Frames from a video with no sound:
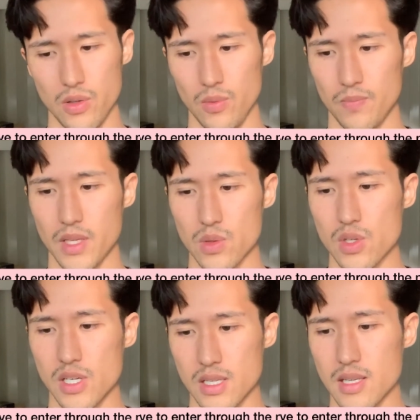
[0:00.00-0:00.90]
That's what
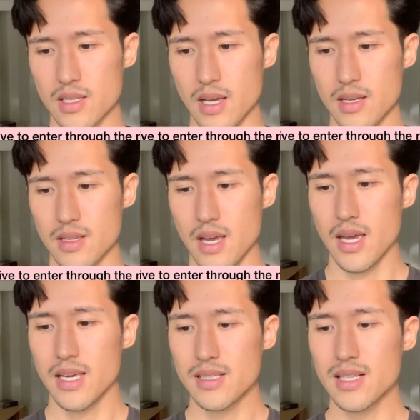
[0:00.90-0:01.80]
Jesus says. He
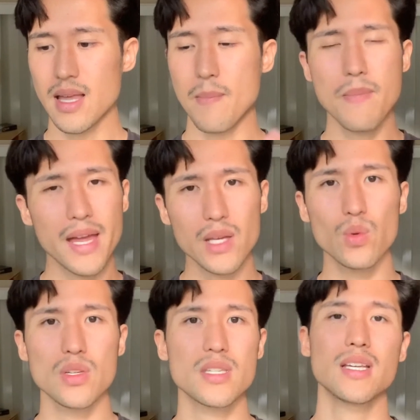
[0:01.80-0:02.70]
says that many will
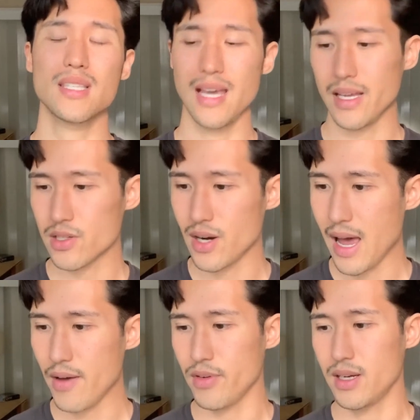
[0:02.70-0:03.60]
seek to enter
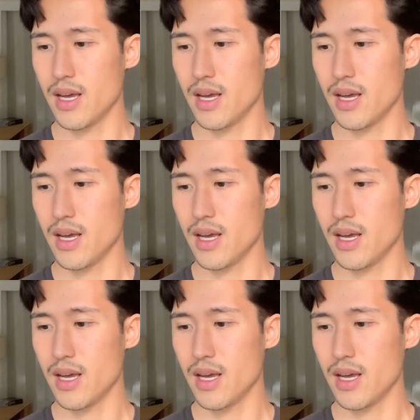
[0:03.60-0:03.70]
heaven,